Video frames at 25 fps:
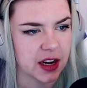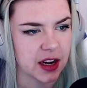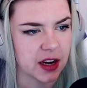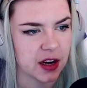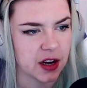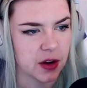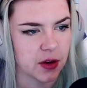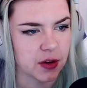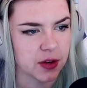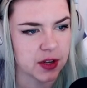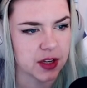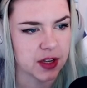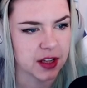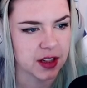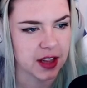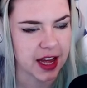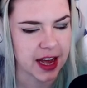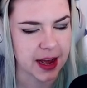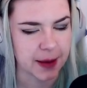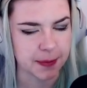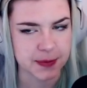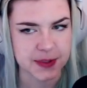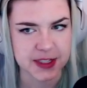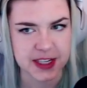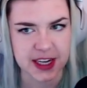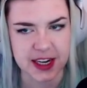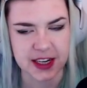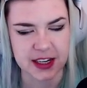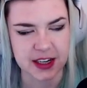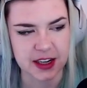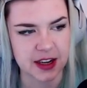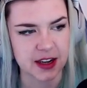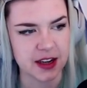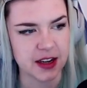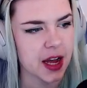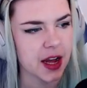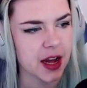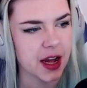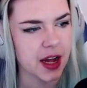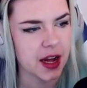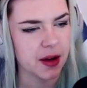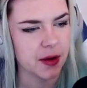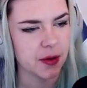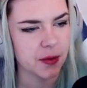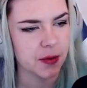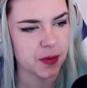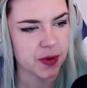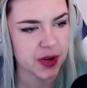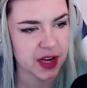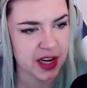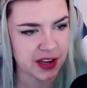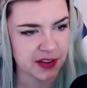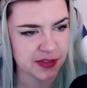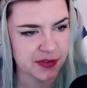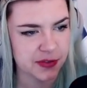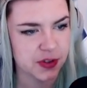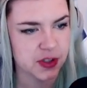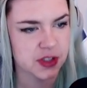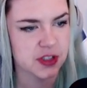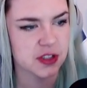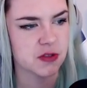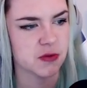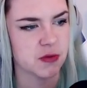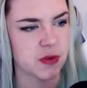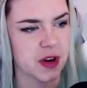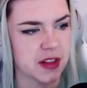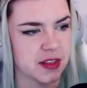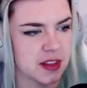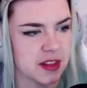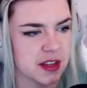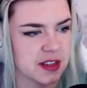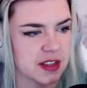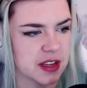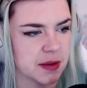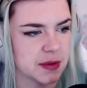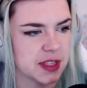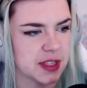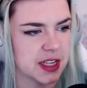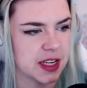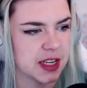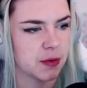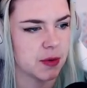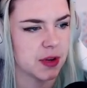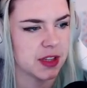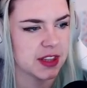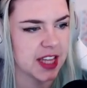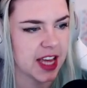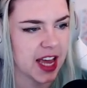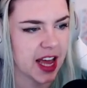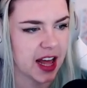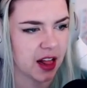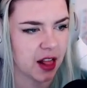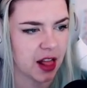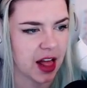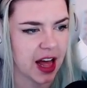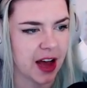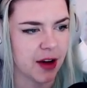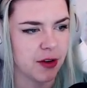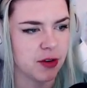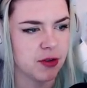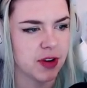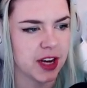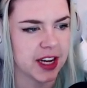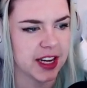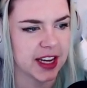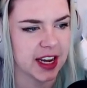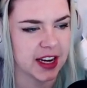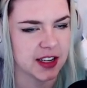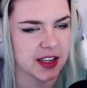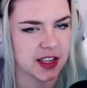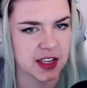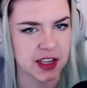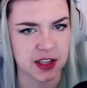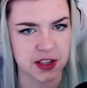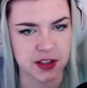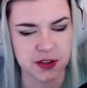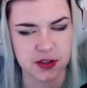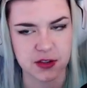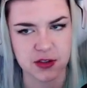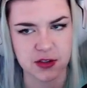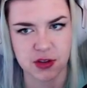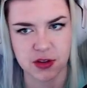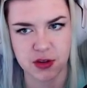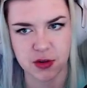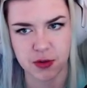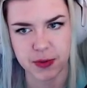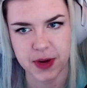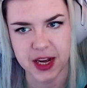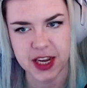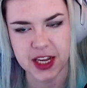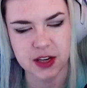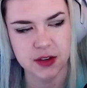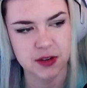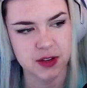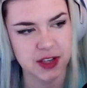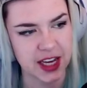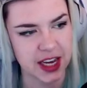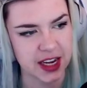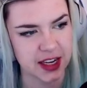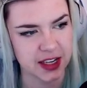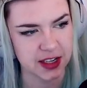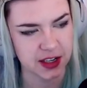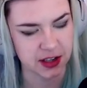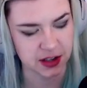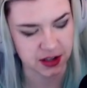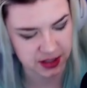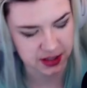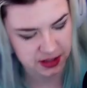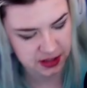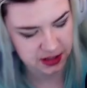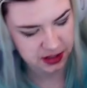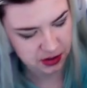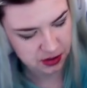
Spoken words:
local app data. When I first read this, I was like, what the hell? How do I get here? So the way you get here is you